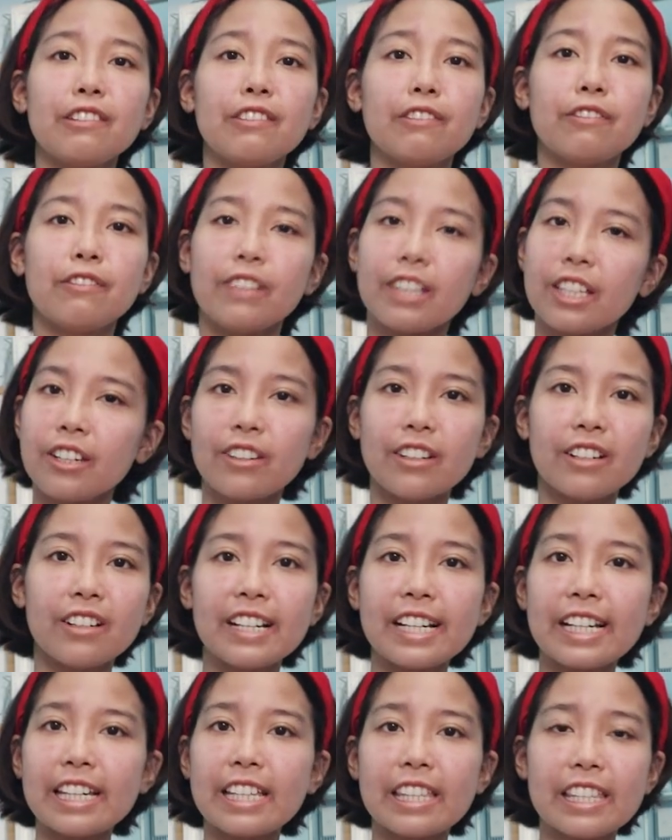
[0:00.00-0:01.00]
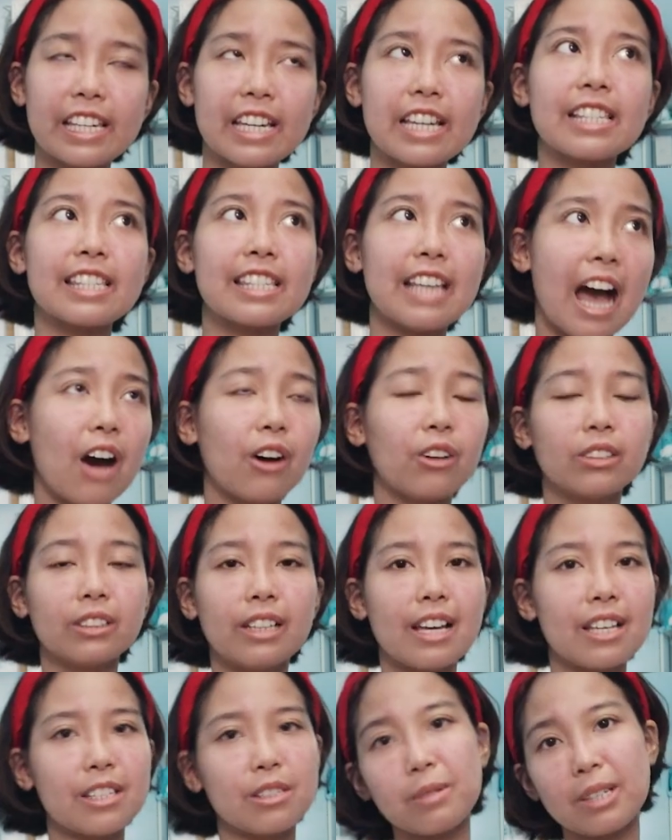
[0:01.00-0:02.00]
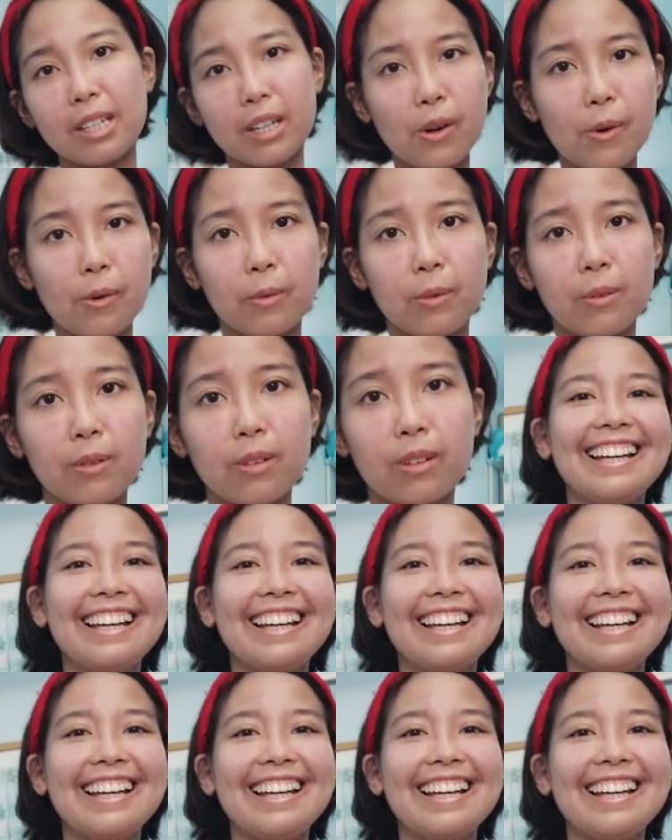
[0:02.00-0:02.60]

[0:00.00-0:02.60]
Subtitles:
figuring things out as we go.